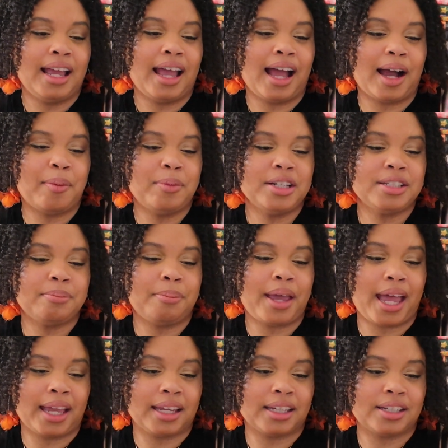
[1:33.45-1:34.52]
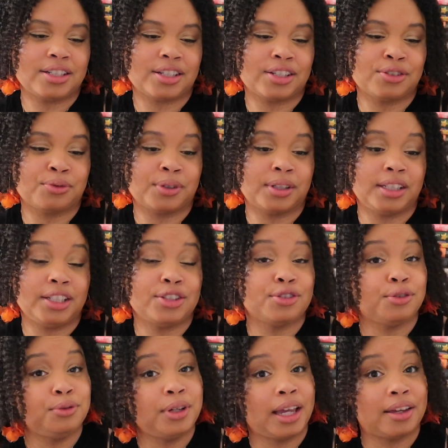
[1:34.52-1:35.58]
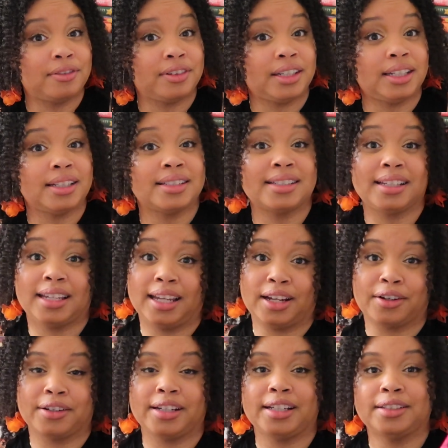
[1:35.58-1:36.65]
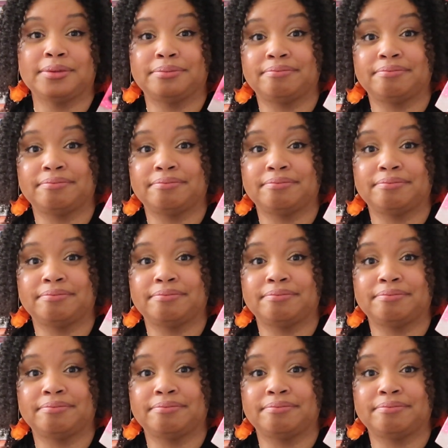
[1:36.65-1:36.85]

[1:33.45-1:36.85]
how much baggage is really too heavy to carry?